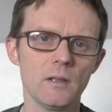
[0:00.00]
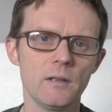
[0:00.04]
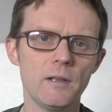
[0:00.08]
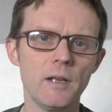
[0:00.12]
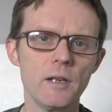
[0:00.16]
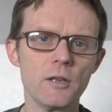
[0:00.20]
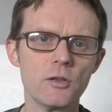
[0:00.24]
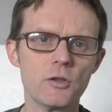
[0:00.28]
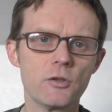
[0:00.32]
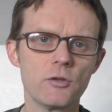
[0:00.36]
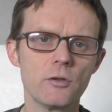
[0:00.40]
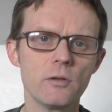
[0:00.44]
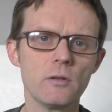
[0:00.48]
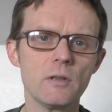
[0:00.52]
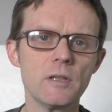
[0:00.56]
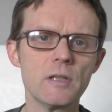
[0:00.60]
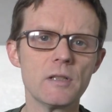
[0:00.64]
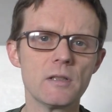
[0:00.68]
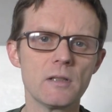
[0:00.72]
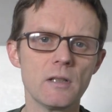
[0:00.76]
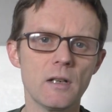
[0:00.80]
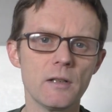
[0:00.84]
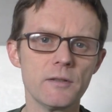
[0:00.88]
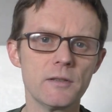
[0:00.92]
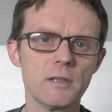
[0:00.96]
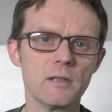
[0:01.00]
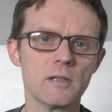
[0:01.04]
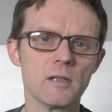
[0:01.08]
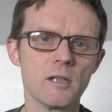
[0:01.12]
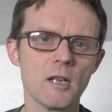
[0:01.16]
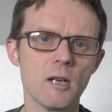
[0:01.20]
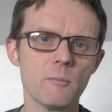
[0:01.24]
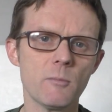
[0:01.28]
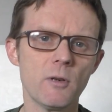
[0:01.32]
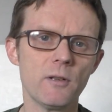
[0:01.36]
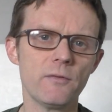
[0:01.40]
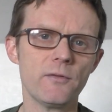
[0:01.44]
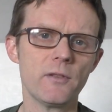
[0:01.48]
Things truly started to
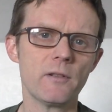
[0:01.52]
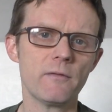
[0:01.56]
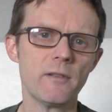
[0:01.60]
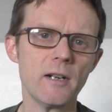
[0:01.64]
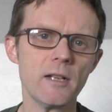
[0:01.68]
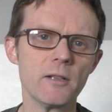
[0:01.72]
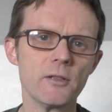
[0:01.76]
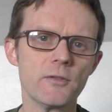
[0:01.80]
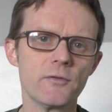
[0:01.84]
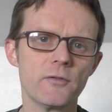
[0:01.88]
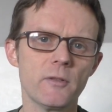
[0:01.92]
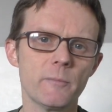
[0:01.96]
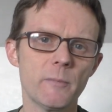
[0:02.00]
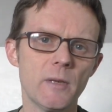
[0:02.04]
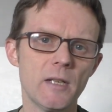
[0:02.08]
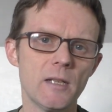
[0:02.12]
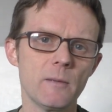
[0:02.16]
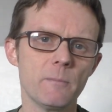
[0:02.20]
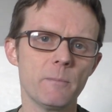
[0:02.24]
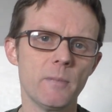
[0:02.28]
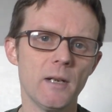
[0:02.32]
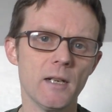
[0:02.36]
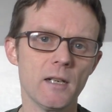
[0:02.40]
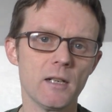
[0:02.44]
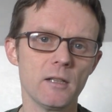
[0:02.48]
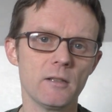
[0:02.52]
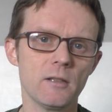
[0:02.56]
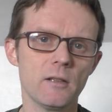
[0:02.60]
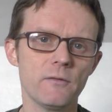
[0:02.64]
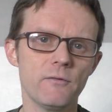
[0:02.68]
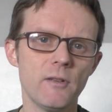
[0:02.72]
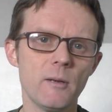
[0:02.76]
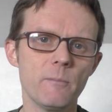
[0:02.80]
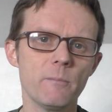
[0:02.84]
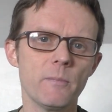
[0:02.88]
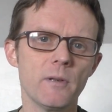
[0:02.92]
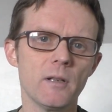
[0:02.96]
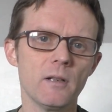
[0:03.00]
come off the rails for me back in
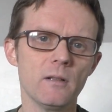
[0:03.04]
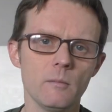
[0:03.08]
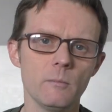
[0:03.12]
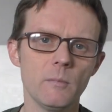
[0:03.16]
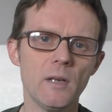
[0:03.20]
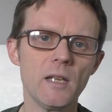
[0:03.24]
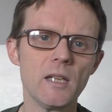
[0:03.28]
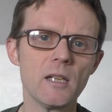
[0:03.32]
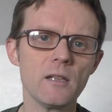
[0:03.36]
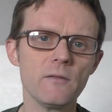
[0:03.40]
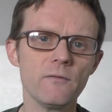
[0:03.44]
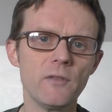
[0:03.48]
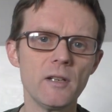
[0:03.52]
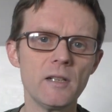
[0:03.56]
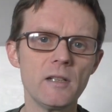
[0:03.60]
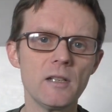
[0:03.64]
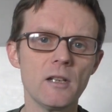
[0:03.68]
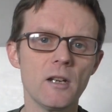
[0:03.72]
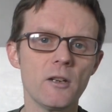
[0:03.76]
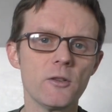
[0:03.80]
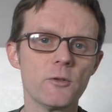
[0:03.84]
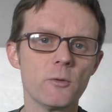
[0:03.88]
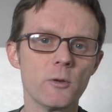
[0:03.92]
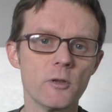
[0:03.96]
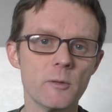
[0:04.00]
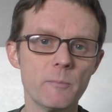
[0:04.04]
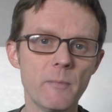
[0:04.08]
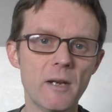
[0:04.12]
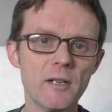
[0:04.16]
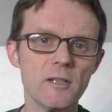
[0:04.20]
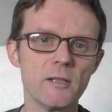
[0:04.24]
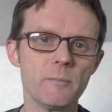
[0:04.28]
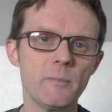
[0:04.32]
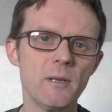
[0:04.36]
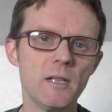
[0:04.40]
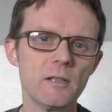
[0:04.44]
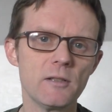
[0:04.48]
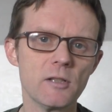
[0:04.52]
November. Making videos was
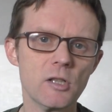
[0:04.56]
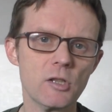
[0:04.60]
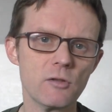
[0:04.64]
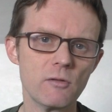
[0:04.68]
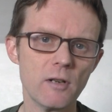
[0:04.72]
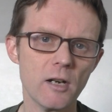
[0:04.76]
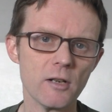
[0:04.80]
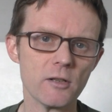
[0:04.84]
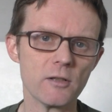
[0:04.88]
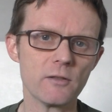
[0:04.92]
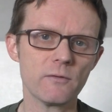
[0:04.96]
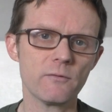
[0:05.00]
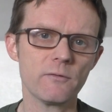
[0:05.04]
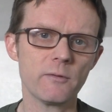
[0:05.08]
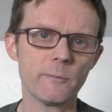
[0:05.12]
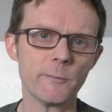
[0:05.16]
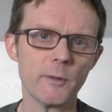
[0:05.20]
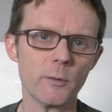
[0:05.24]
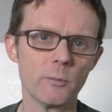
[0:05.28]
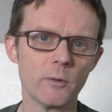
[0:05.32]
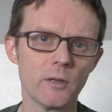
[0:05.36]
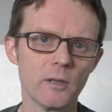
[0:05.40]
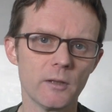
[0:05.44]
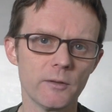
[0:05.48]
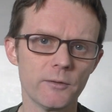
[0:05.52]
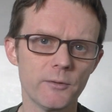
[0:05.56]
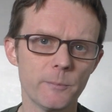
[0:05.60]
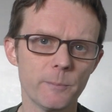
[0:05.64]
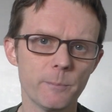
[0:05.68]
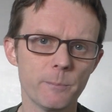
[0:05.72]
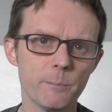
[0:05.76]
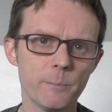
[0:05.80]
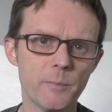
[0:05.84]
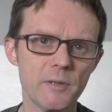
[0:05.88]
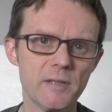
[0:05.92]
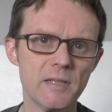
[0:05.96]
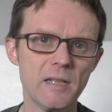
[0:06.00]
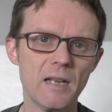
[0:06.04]
meant to be a distraction from the world,
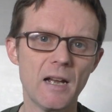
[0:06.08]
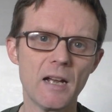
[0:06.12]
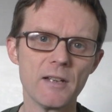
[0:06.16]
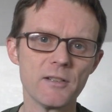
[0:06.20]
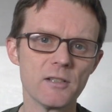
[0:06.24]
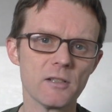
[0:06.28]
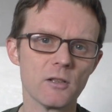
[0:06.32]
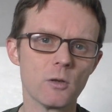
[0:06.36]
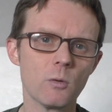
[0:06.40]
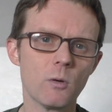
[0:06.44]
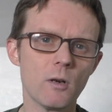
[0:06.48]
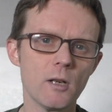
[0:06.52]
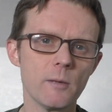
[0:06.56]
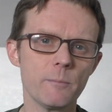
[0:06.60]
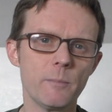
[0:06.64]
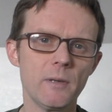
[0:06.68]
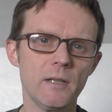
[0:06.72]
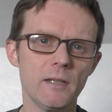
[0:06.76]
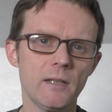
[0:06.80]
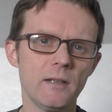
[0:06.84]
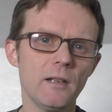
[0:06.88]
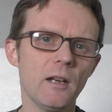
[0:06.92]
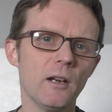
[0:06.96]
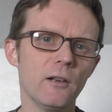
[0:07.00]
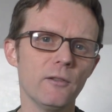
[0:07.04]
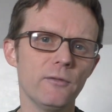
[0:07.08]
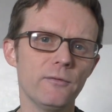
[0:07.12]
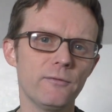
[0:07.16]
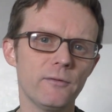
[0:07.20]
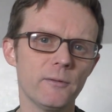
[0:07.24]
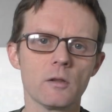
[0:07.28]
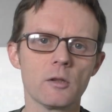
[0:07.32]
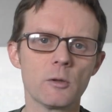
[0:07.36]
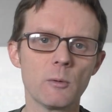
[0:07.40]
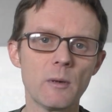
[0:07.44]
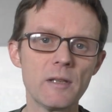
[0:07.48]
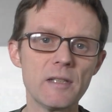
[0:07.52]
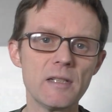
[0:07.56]
but it hasn't quite been enough.
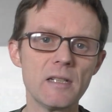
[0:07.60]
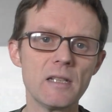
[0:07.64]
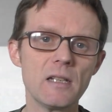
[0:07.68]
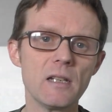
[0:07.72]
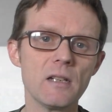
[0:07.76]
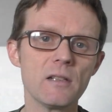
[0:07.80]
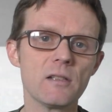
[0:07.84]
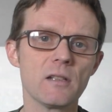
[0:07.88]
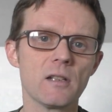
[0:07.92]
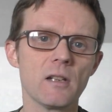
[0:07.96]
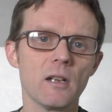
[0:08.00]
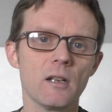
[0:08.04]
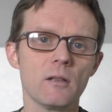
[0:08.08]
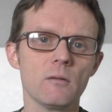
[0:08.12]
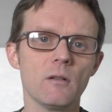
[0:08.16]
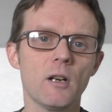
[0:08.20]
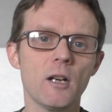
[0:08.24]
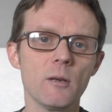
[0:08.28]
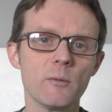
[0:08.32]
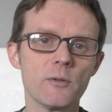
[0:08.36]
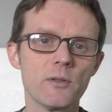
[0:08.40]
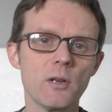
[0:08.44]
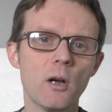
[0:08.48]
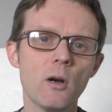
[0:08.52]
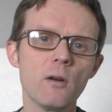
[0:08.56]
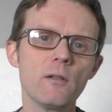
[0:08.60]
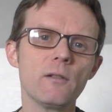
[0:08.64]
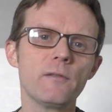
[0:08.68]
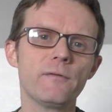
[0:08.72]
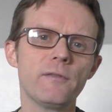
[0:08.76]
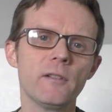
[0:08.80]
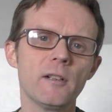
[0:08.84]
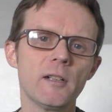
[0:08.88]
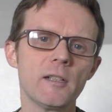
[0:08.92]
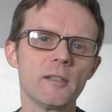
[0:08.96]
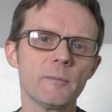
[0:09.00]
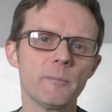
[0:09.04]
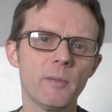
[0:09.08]
20 years ago, I was
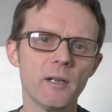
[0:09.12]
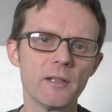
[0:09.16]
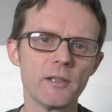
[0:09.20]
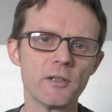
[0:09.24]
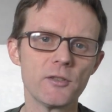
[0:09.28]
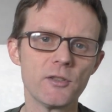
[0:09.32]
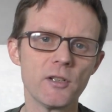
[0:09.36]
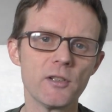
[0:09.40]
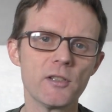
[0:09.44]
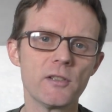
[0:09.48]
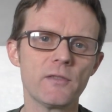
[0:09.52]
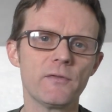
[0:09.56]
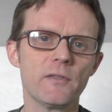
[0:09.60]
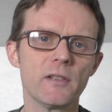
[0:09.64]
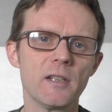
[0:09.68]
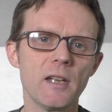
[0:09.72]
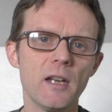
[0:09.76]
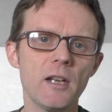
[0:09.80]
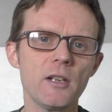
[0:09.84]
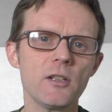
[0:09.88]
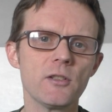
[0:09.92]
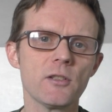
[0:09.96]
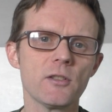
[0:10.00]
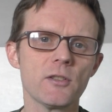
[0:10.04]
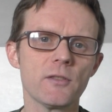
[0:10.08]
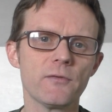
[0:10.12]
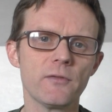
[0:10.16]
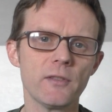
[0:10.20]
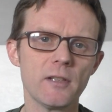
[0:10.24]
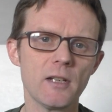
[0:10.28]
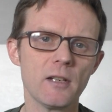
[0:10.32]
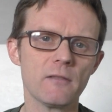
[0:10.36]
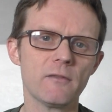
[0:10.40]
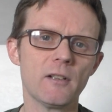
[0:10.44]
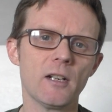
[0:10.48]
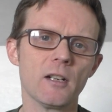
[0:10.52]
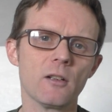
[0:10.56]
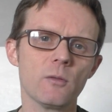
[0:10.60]
horrified by the justifications for
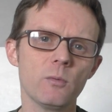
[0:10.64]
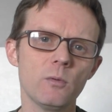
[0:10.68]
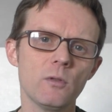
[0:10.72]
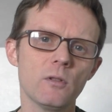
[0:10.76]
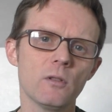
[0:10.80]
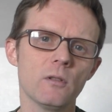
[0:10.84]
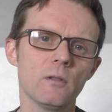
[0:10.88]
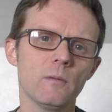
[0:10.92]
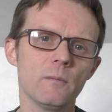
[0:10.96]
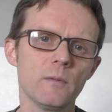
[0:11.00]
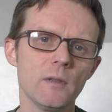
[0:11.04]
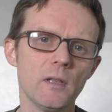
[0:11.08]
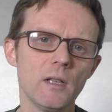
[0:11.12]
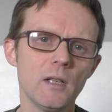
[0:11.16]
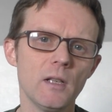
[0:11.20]
the Iraq War,